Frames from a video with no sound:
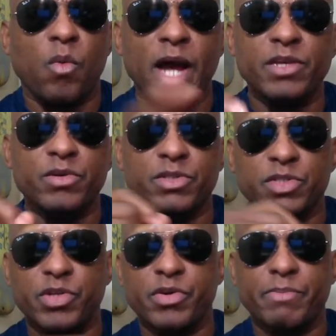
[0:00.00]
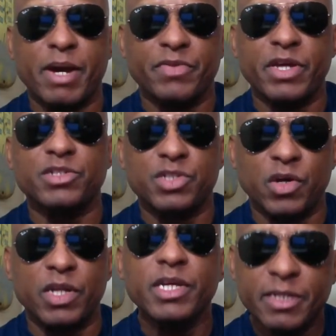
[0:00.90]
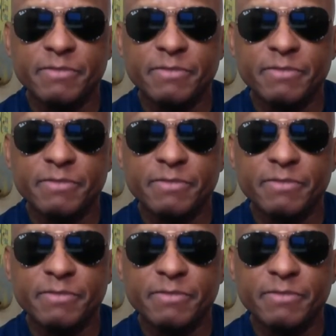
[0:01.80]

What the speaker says: Why are you concerned about that, Charlie?